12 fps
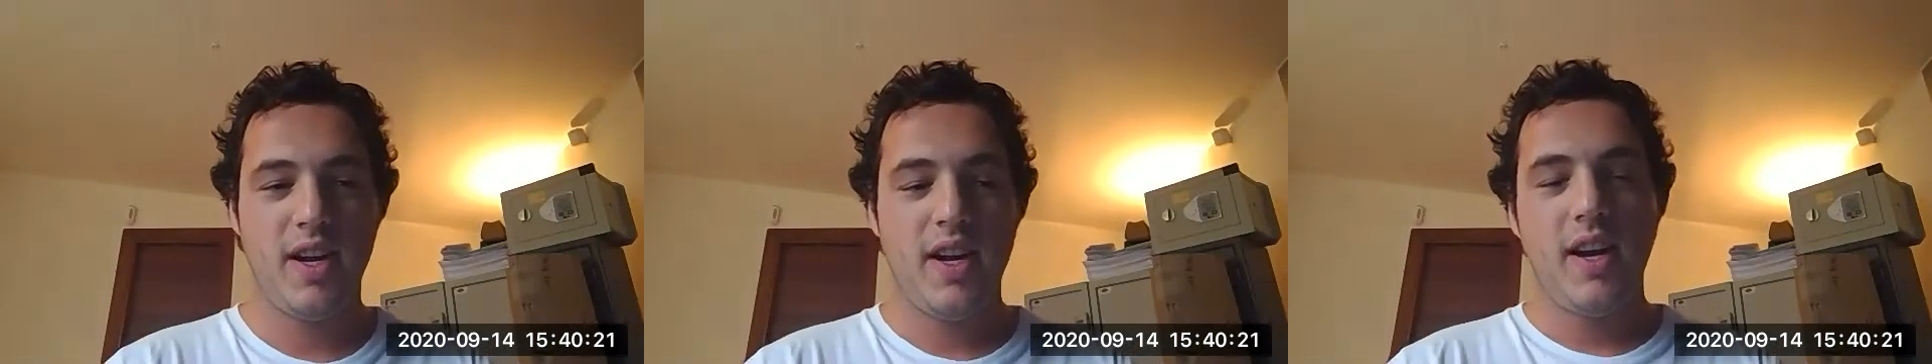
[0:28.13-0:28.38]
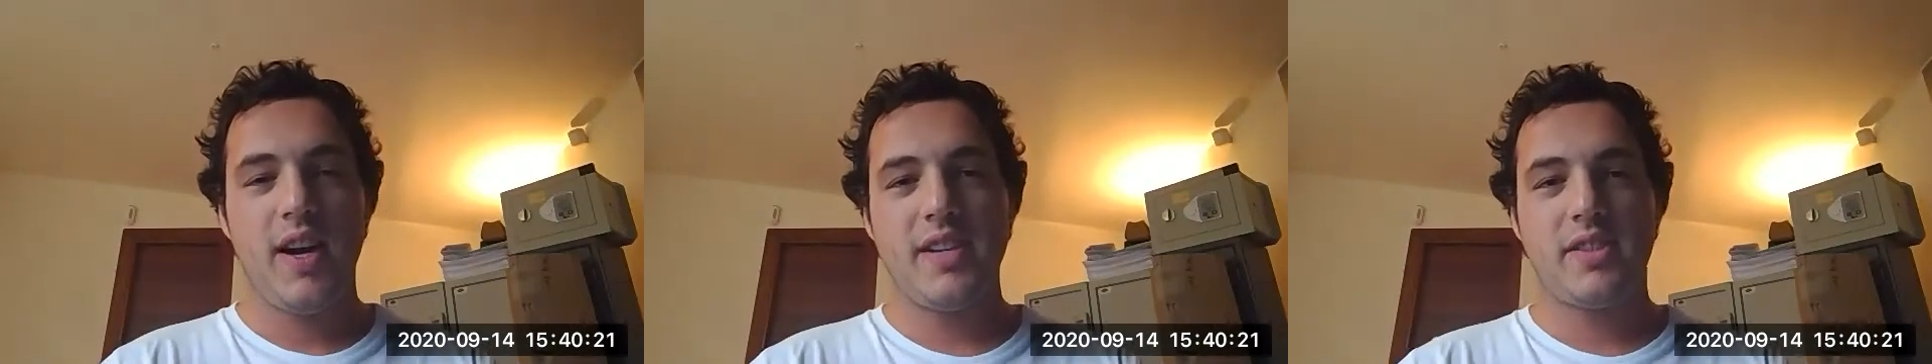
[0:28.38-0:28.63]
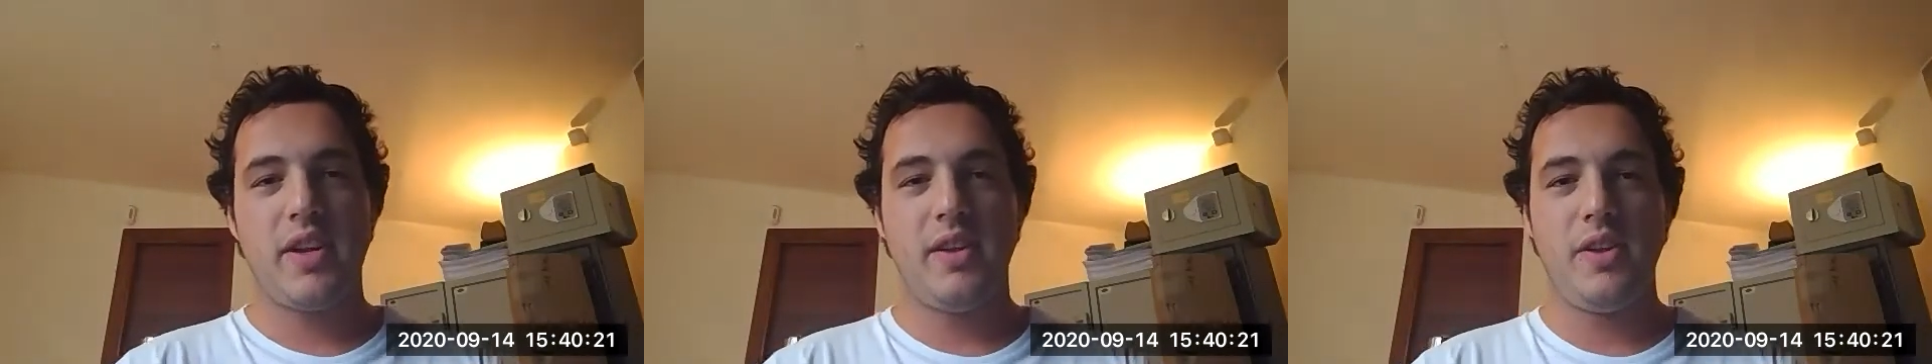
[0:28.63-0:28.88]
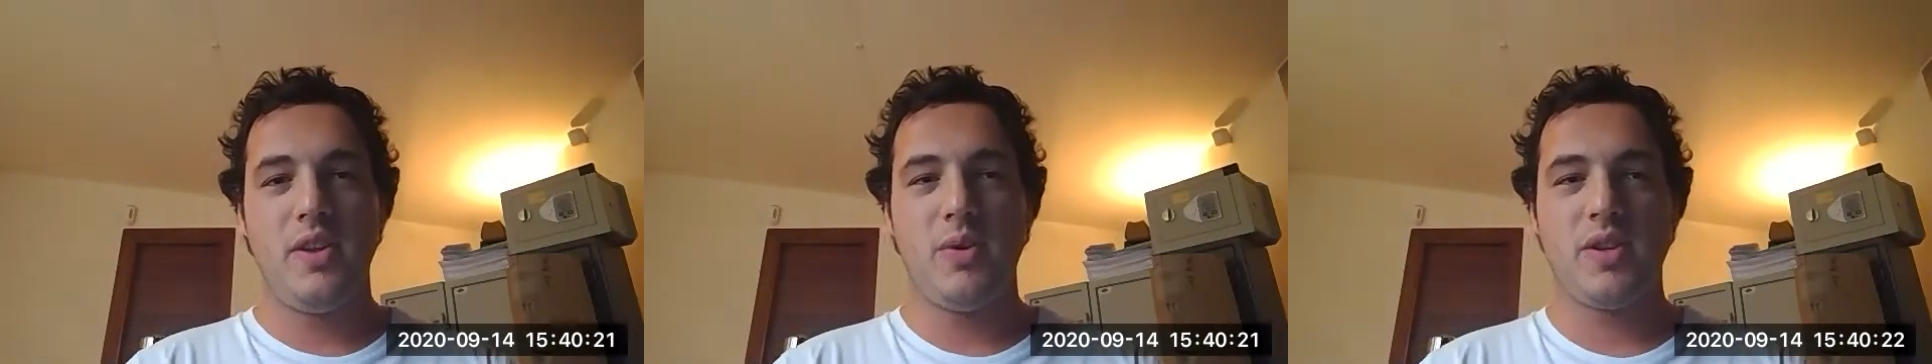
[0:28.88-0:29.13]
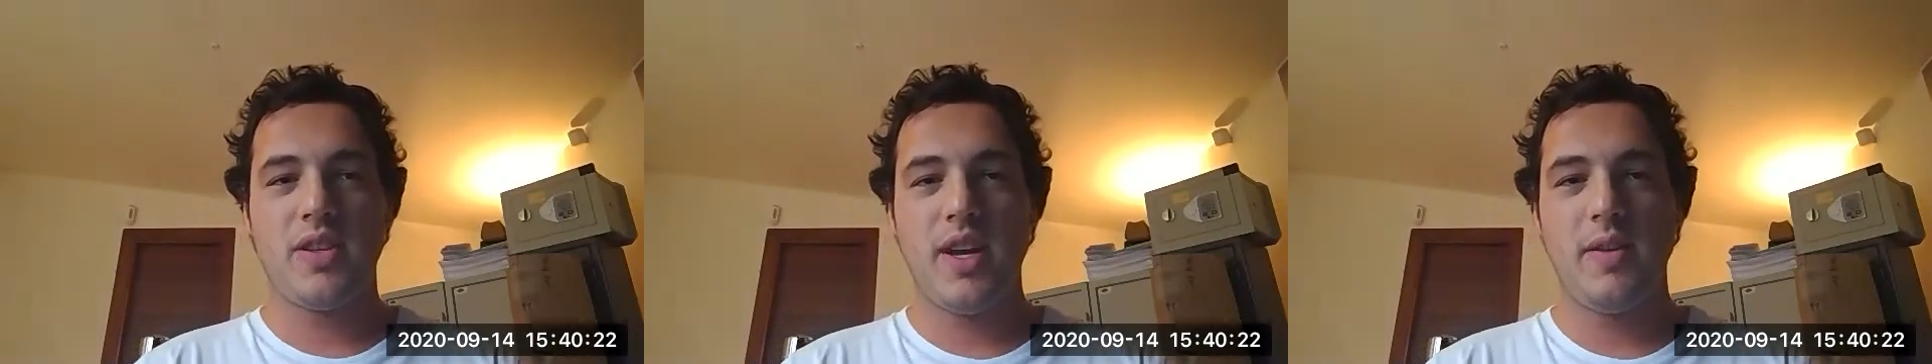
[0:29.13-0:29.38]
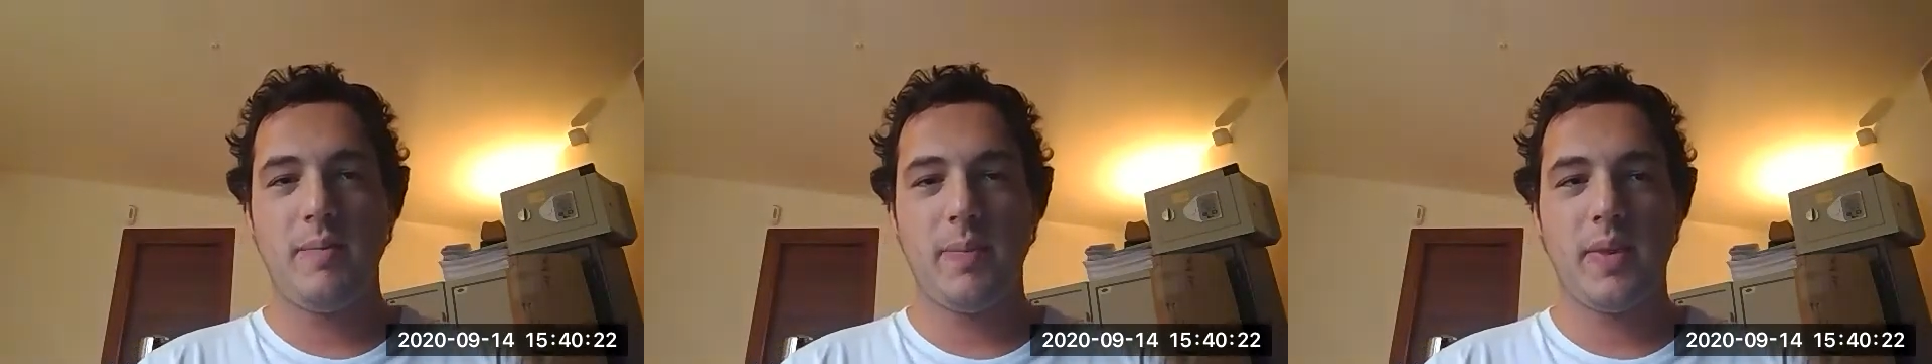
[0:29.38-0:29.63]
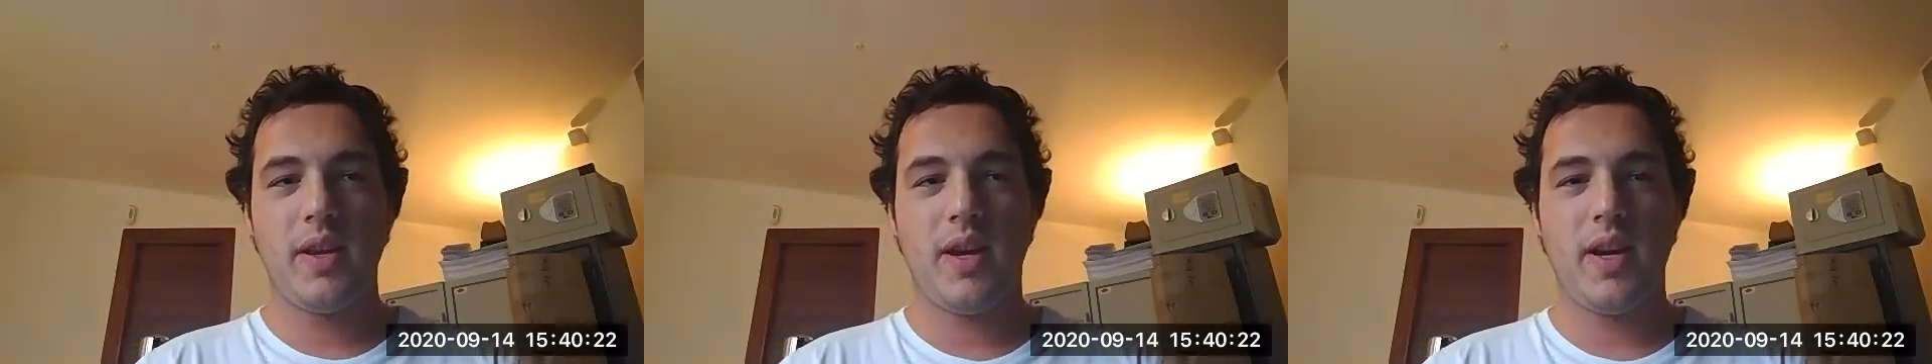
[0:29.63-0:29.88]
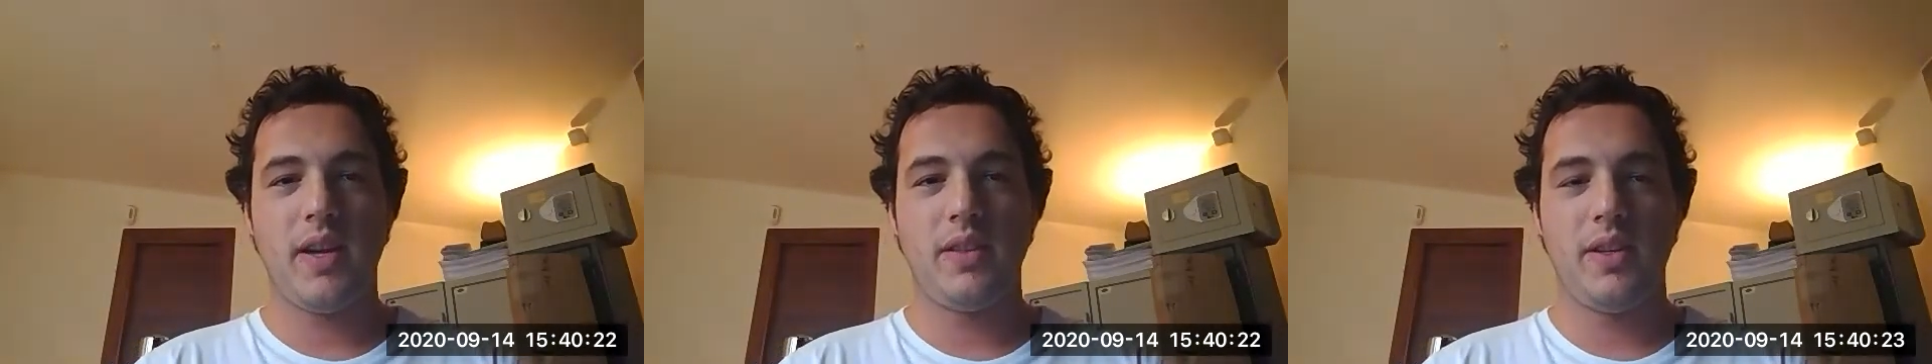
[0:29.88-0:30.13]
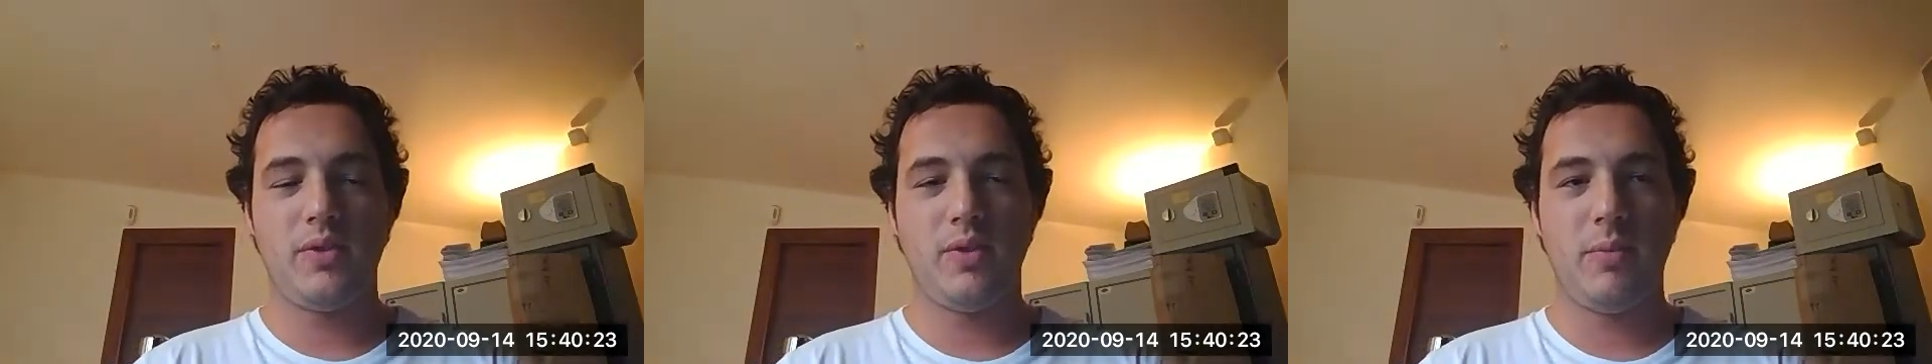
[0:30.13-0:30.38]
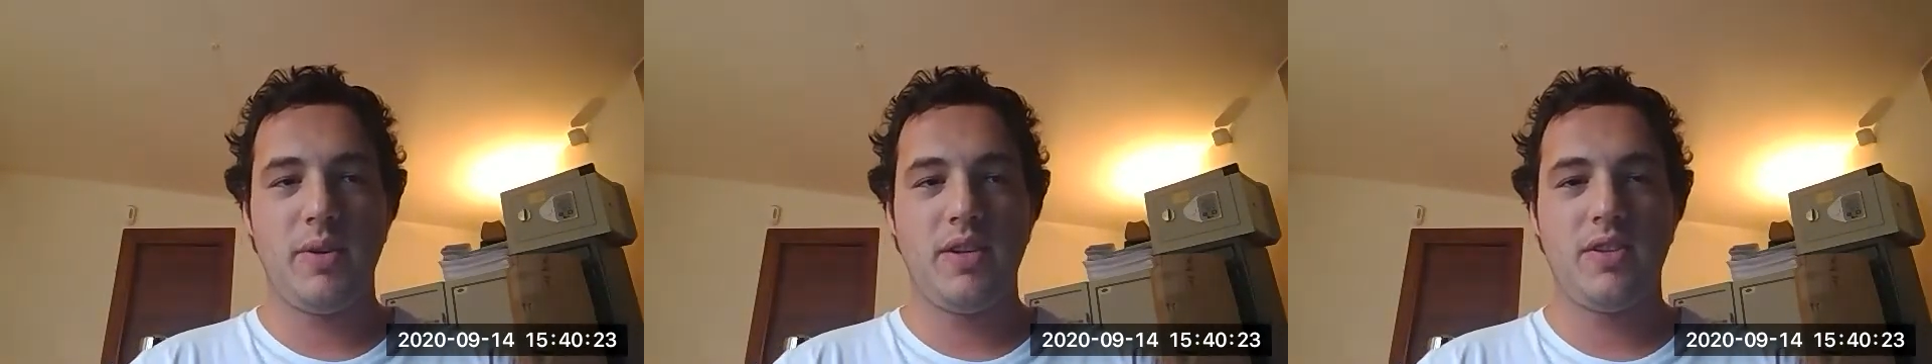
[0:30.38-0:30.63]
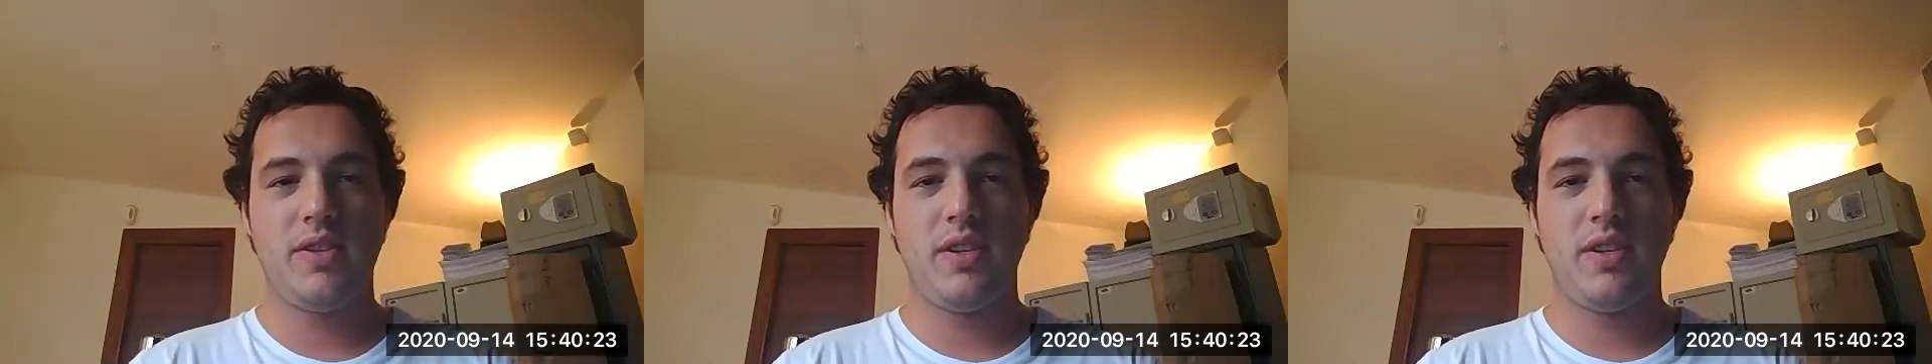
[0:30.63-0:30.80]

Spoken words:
I study in the USA, in Daytona Beach.